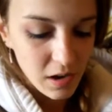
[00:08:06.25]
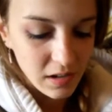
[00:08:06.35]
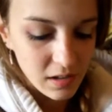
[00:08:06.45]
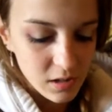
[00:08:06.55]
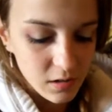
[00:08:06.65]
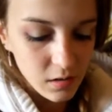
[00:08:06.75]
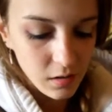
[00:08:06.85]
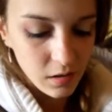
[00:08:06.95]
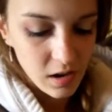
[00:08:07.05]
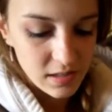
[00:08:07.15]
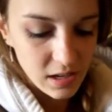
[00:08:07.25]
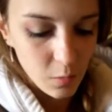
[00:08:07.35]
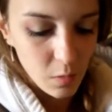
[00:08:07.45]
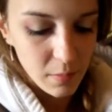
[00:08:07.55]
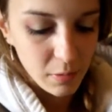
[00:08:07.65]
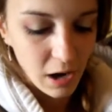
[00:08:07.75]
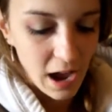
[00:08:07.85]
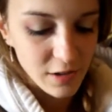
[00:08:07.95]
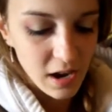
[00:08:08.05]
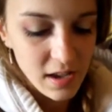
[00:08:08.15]
Because you can only request, like, 1 per
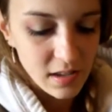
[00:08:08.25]
address.